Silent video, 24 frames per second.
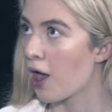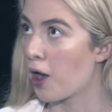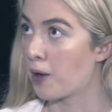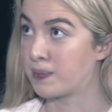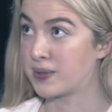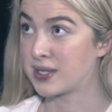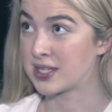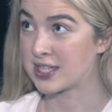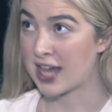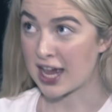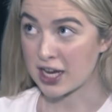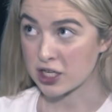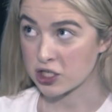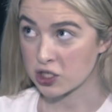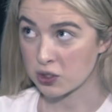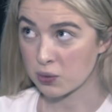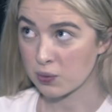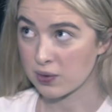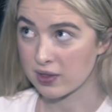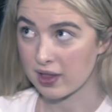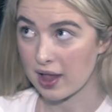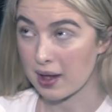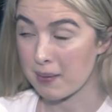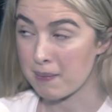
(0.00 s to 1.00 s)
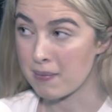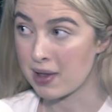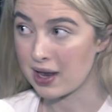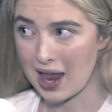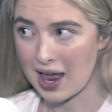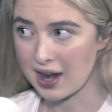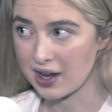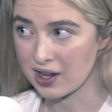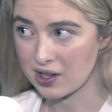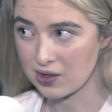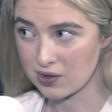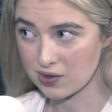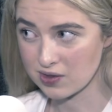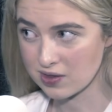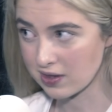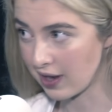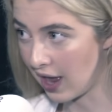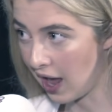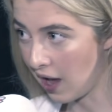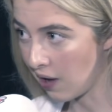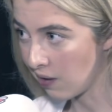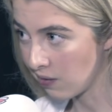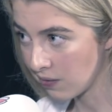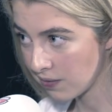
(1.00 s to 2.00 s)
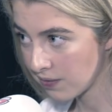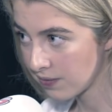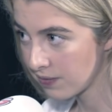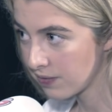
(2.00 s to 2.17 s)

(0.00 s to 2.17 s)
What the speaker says: obsession with like millennials now.